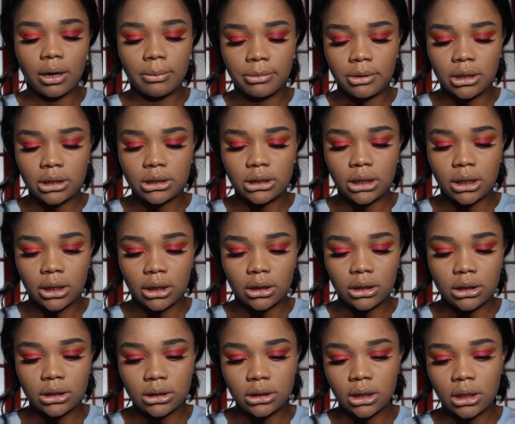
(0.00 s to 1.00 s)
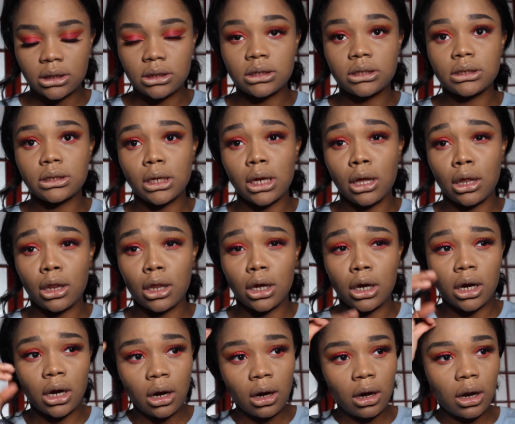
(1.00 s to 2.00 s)
I'm gonna take this
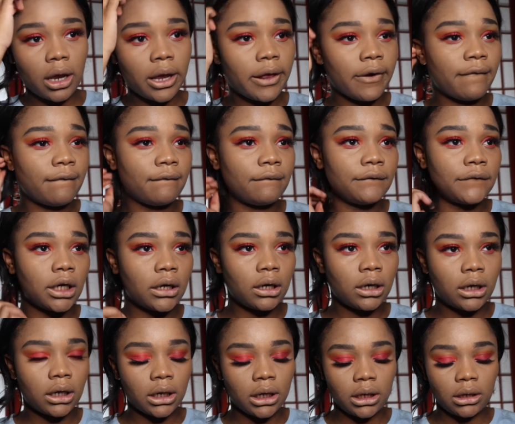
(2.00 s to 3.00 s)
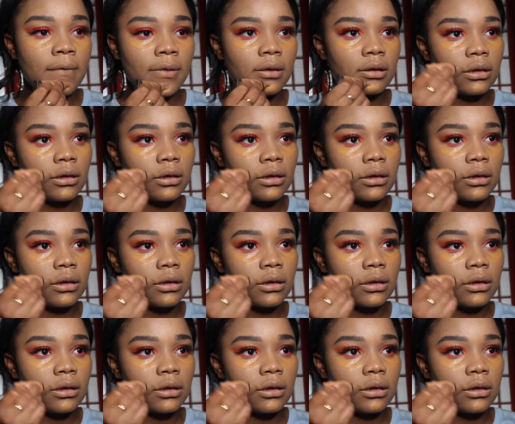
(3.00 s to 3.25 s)
concealer in Fawn.